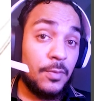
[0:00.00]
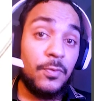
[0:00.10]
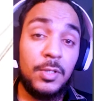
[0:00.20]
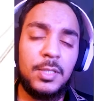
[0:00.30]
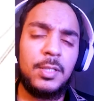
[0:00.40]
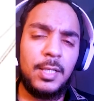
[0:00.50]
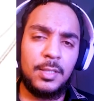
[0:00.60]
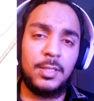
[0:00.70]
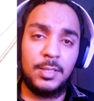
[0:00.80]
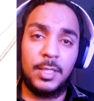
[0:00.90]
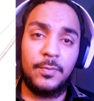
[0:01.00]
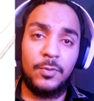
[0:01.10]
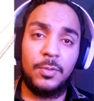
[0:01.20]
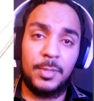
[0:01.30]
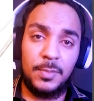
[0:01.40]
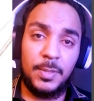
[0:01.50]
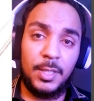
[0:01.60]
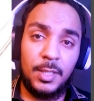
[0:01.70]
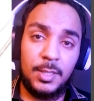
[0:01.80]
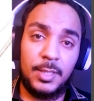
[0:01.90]
started to take form. It's
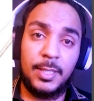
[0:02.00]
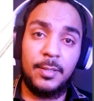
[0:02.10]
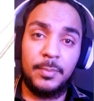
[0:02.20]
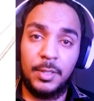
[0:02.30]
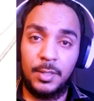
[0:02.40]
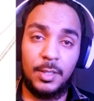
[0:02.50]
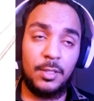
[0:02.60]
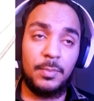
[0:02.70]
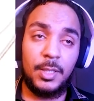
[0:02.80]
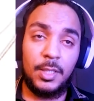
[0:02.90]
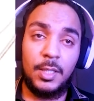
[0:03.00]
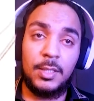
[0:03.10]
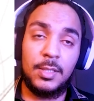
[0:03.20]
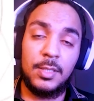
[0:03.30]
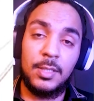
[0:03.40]
beginning to come in, and they're beginning to see